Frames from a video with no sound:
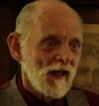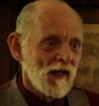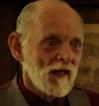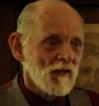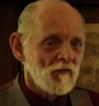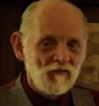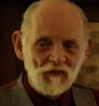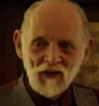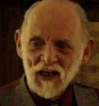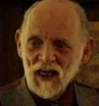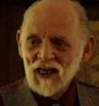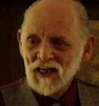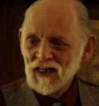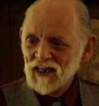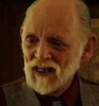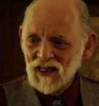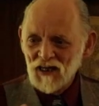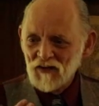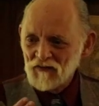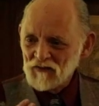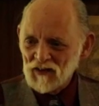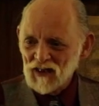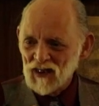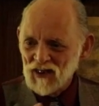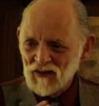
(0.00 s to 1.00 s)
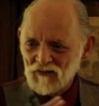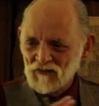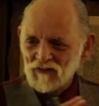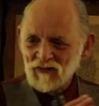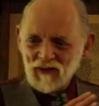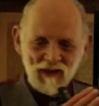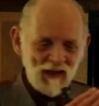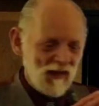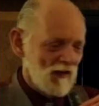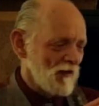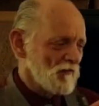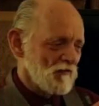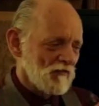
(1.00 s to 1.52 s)
Sin is, is
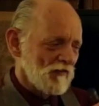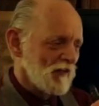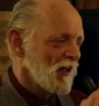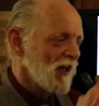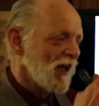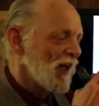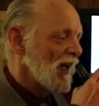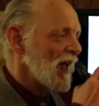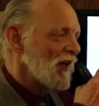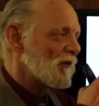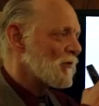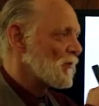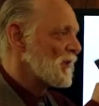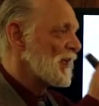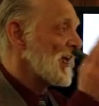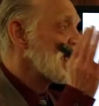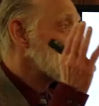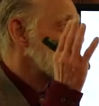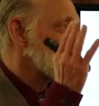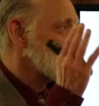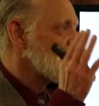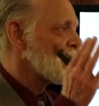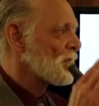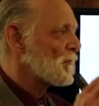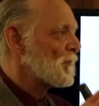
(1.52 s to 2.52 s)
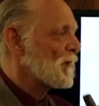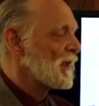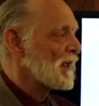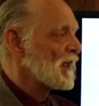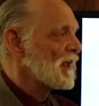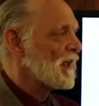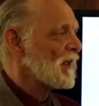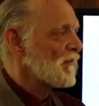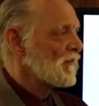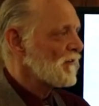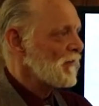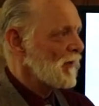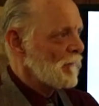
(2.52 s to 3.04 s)
there's it's ridiculous
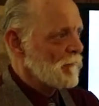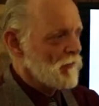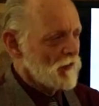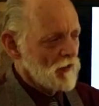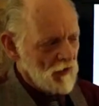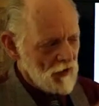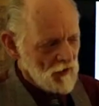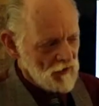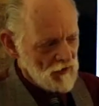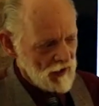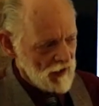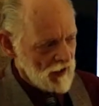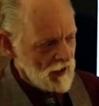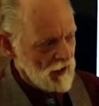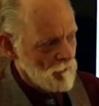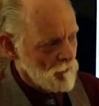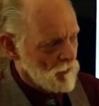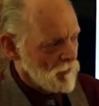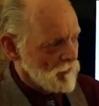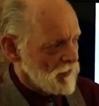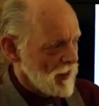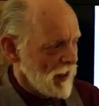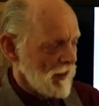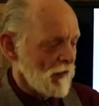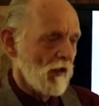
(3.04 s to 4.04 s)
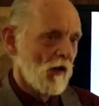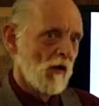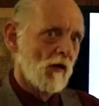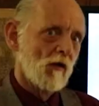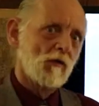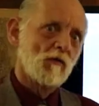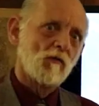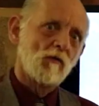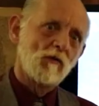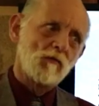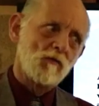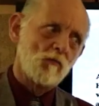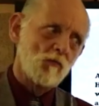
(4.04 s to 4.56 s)
because if you look at the Hebrews, like
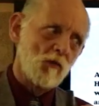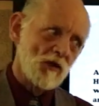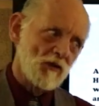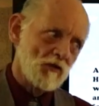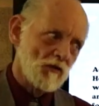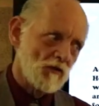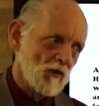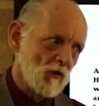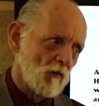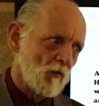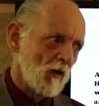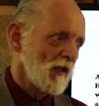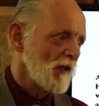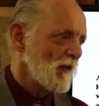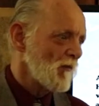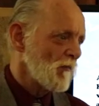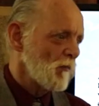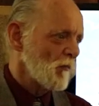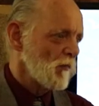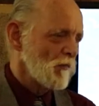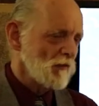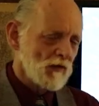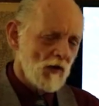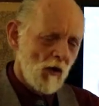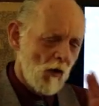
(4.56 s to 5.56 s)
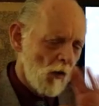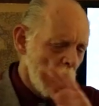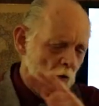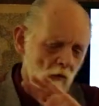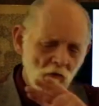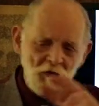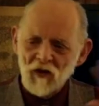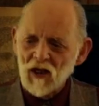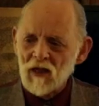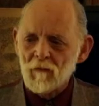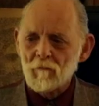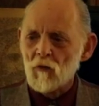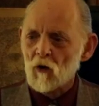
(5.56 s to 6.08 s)
what you do, what, the whole
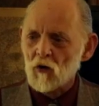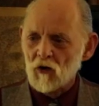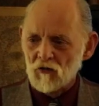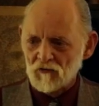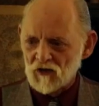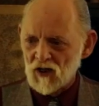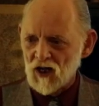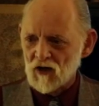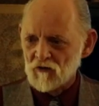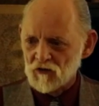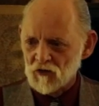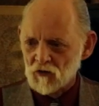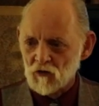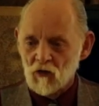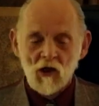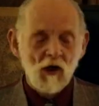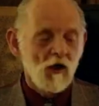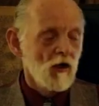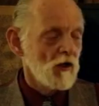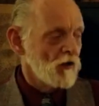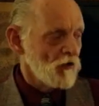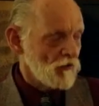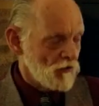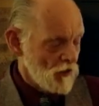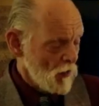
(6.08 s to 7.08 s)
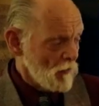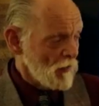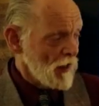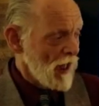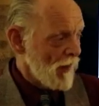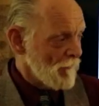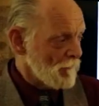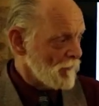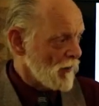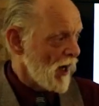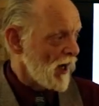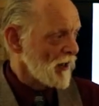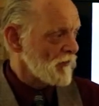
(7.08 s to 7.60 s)
thing boils down to you don't
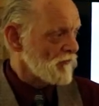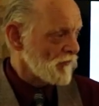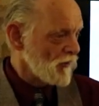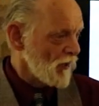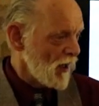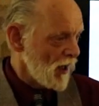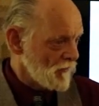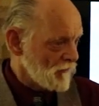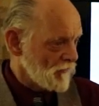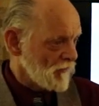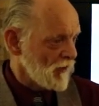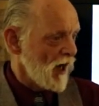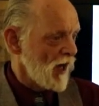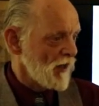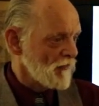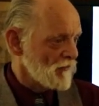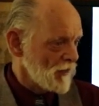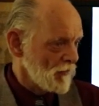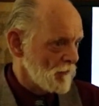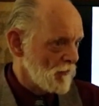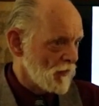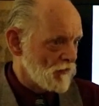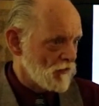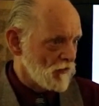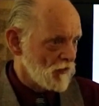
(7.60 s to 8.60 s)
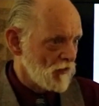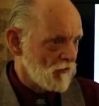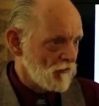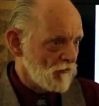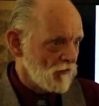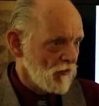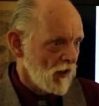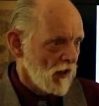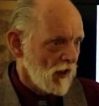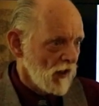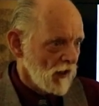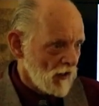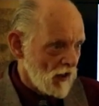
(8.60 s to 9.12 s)
have God's thoughts, God's images,
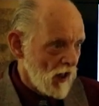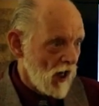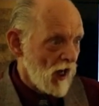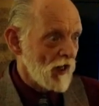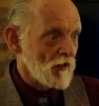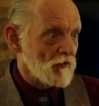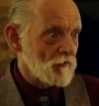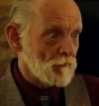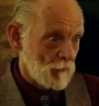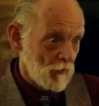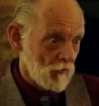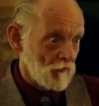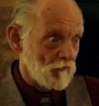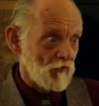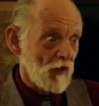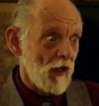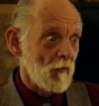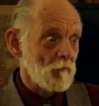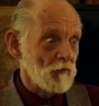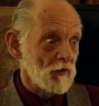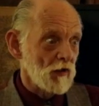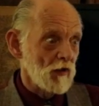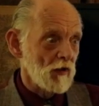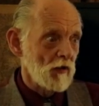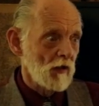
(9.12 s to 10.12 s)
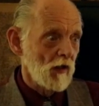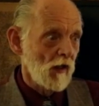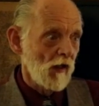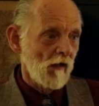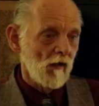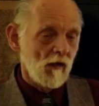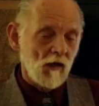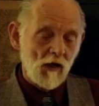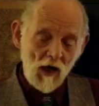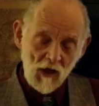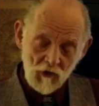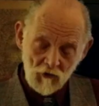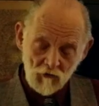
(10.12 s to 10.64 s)
God's perception,
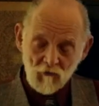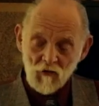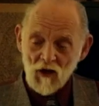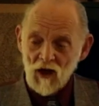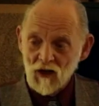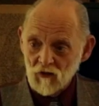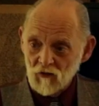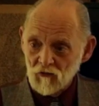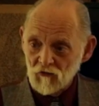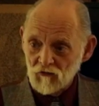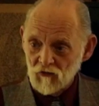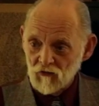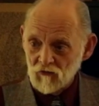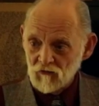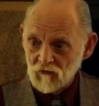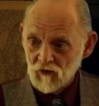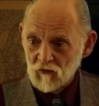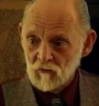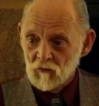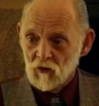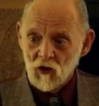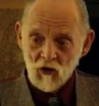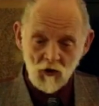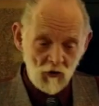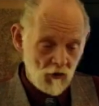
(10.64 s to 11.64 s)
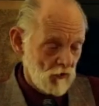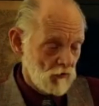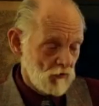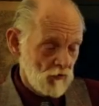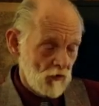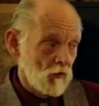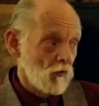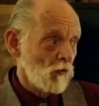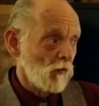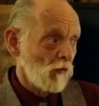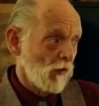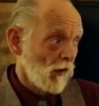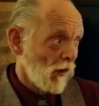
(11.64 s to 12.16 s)
God's value system.
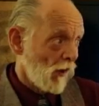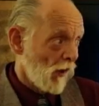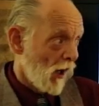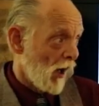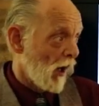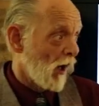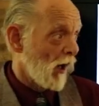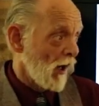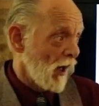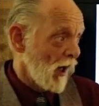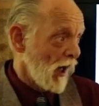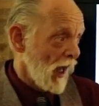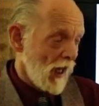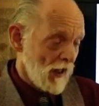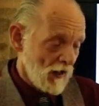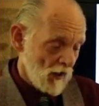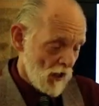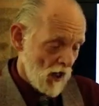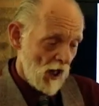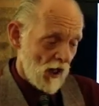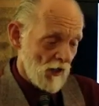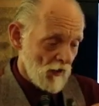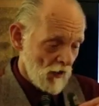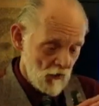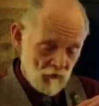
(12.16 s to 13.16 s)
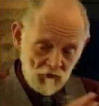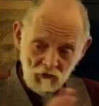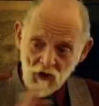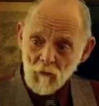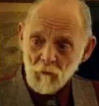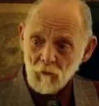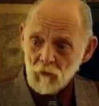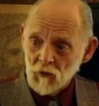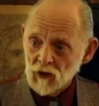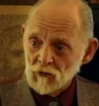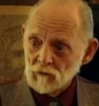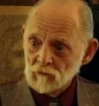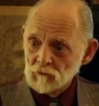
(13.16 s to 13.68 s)
You are and God are
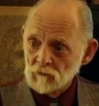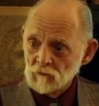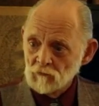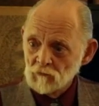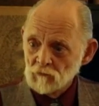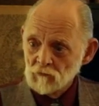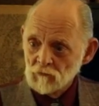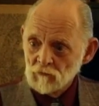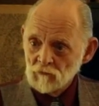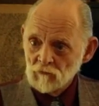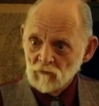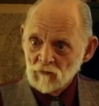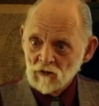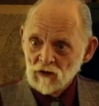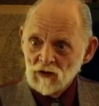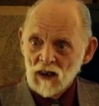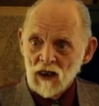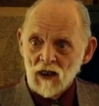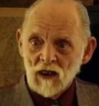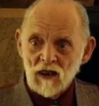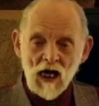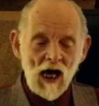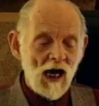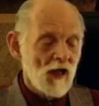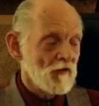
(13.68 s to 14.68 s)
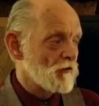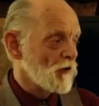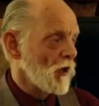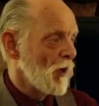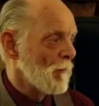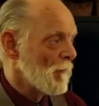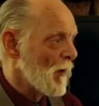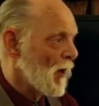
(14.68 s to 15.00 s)
separate. God told